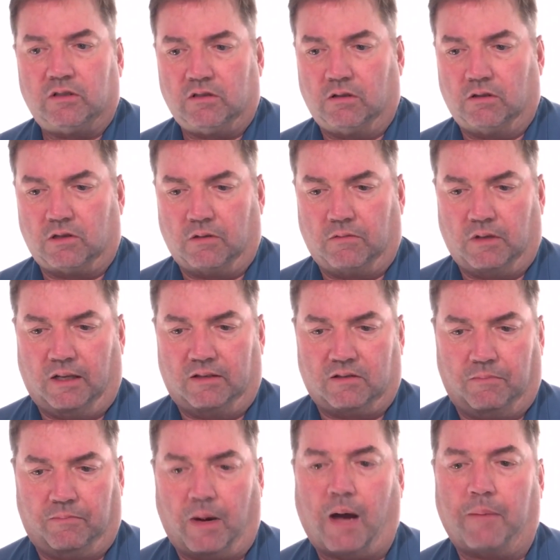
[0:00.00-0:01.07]
So it's a
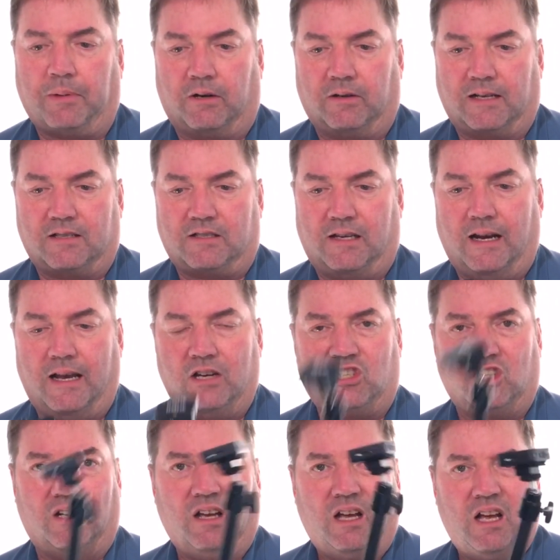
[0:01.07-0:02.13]
popular
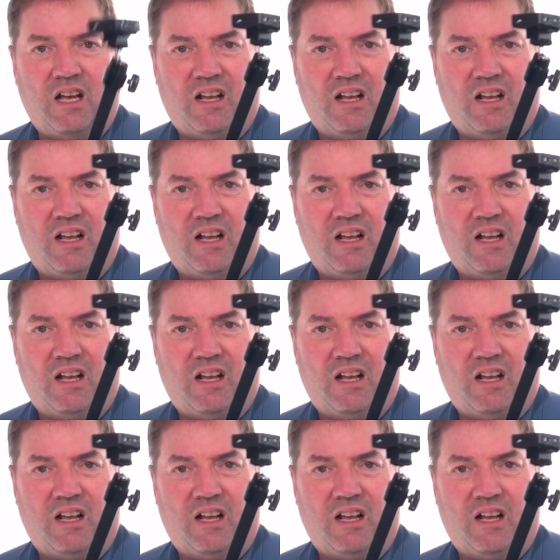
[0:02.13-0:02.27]
destination.